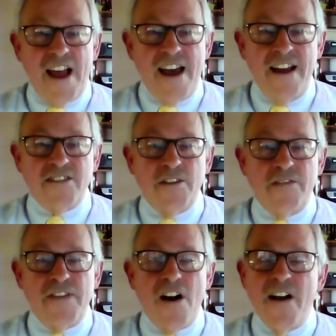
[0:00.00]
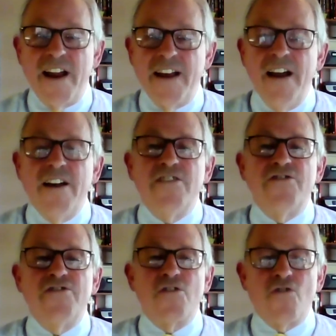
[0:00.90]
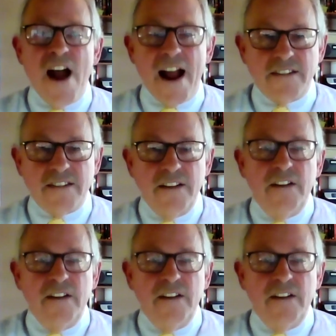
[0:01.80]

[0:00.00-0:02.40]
and has a very direct